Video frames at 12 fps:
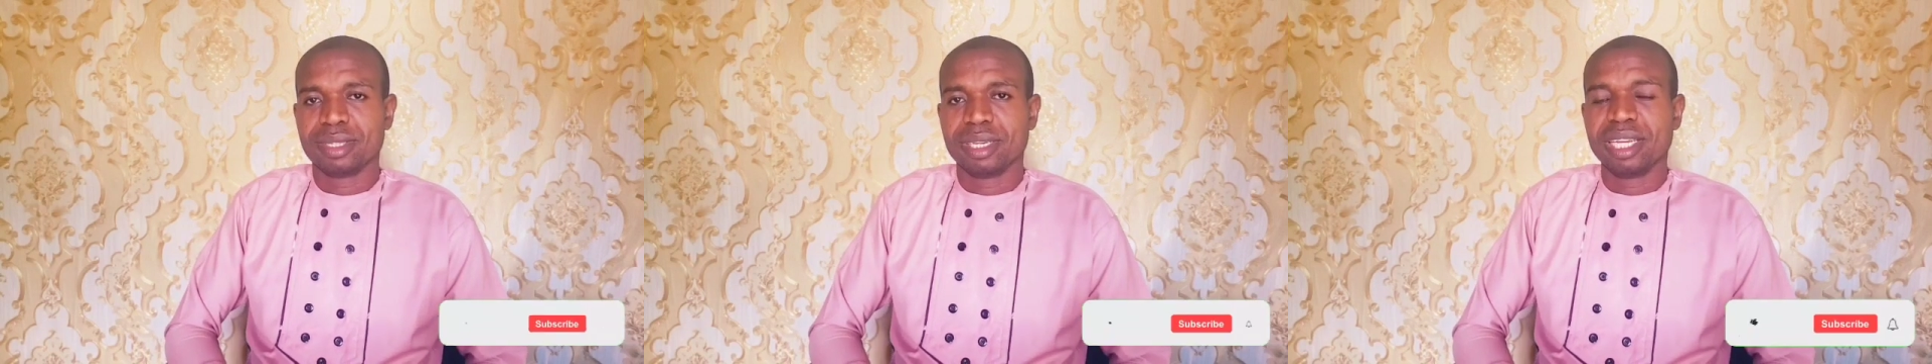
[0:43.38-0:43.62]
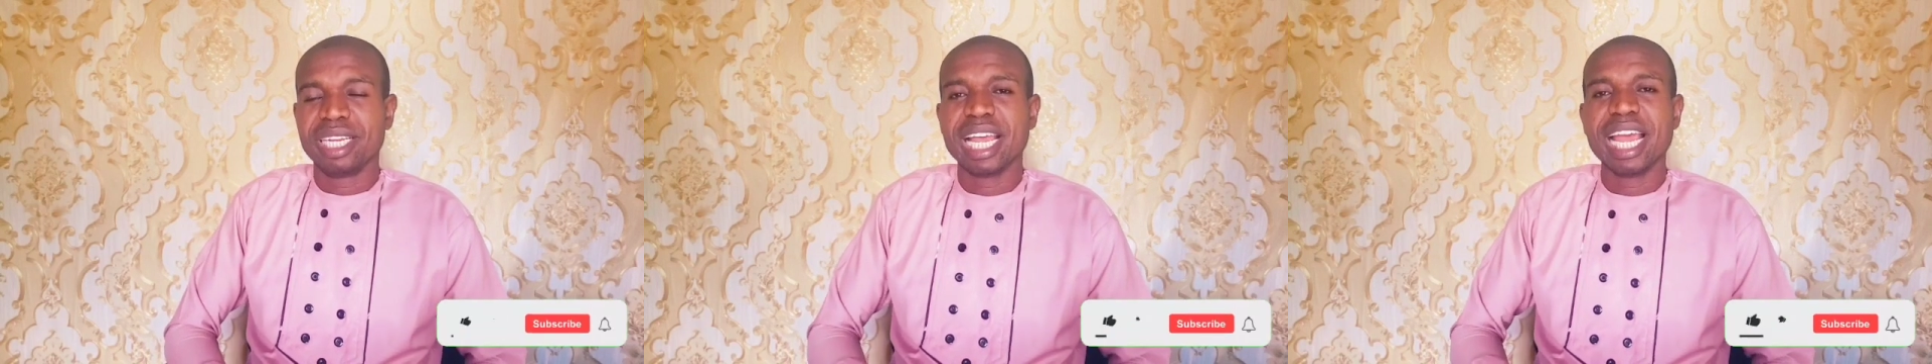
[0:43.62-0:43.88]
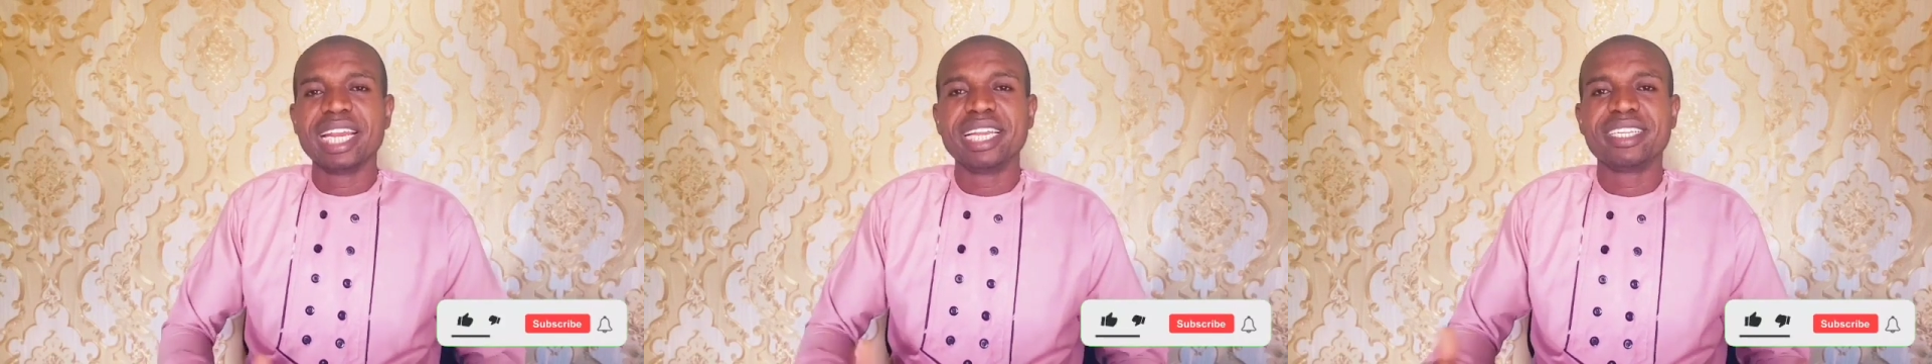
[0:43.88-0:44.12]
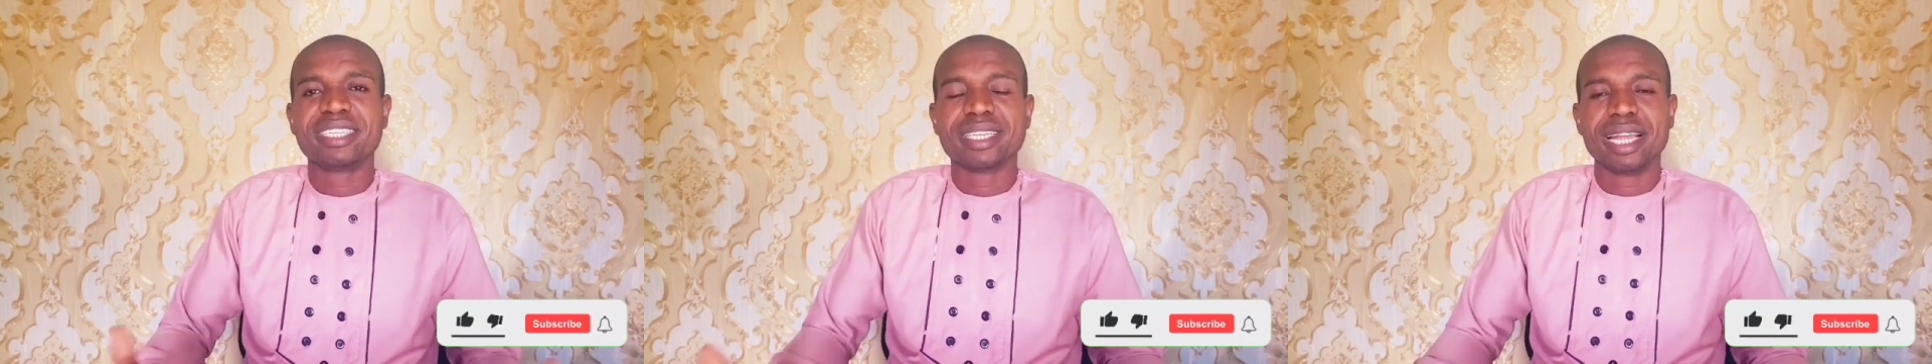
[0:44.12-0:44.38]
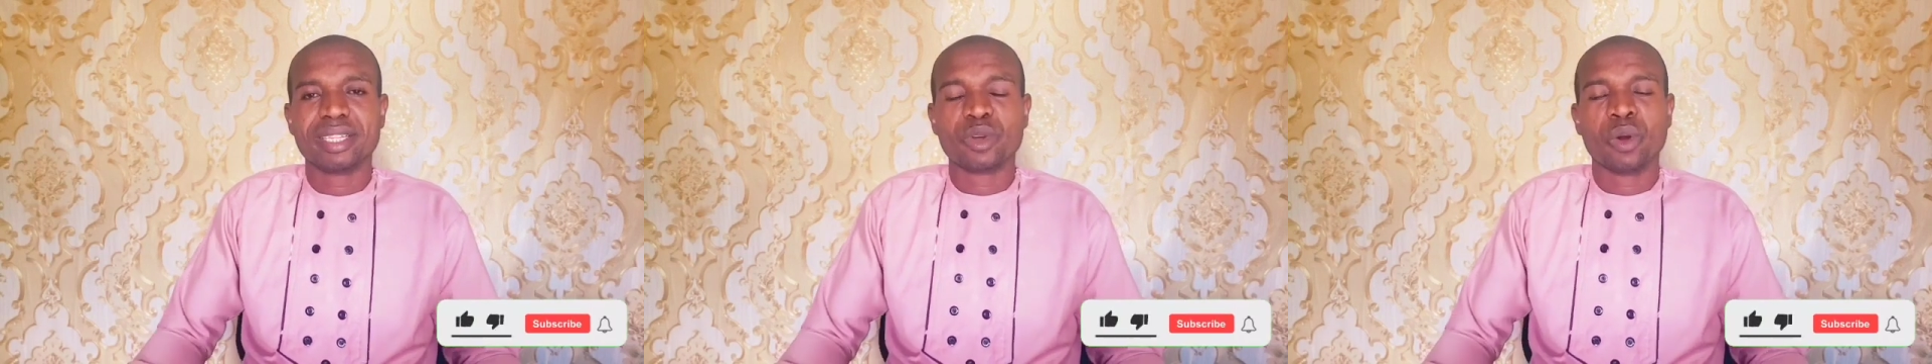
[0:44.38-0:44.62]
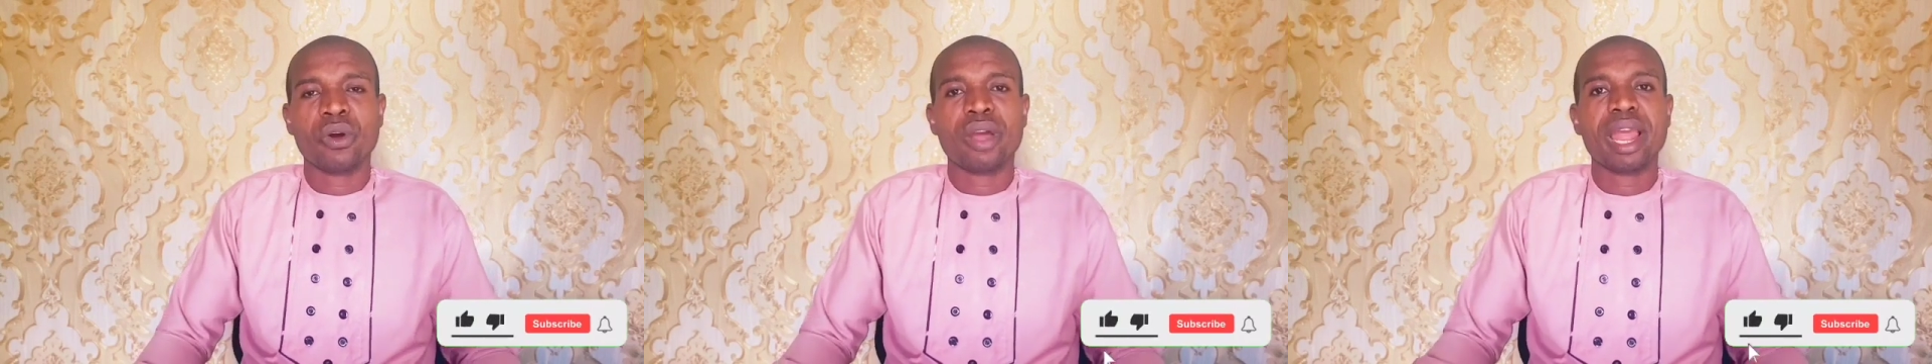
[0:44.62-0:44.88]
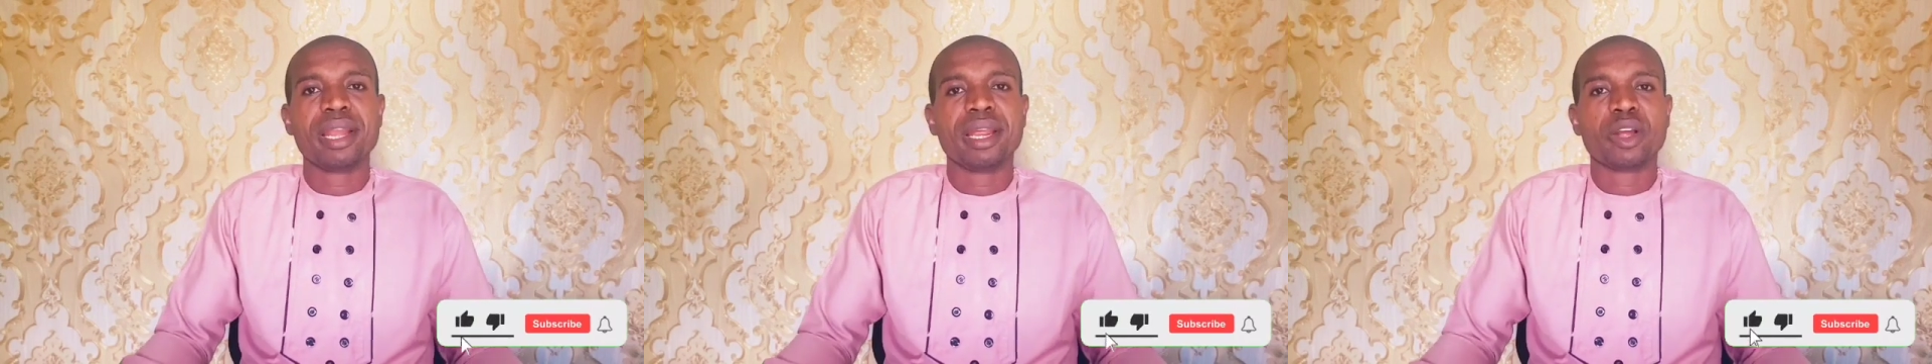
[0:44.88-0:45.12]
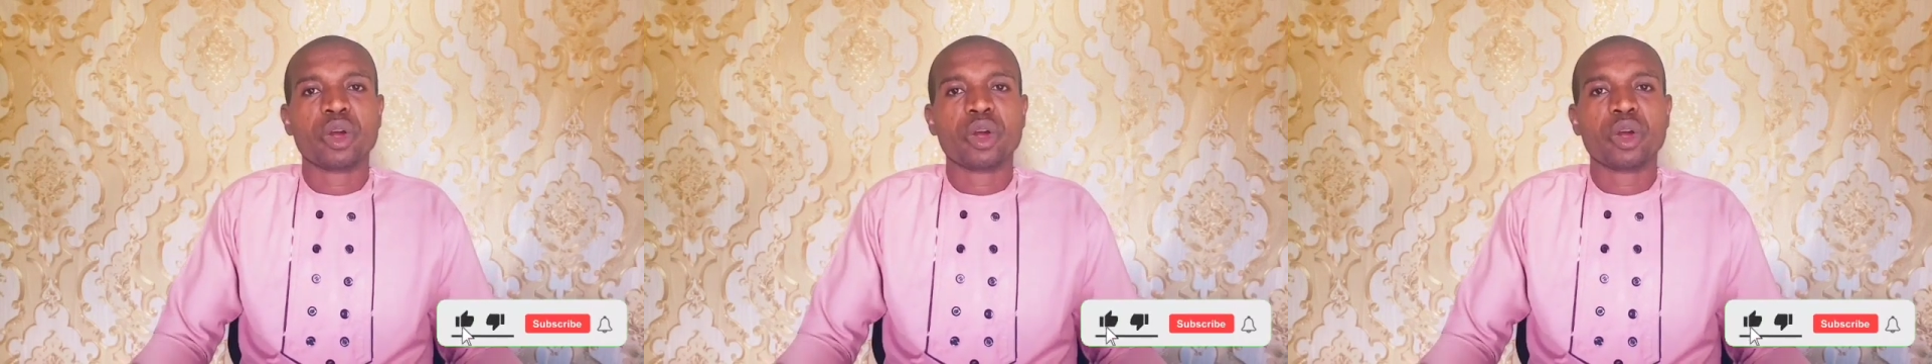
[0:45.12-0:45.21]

in any state or any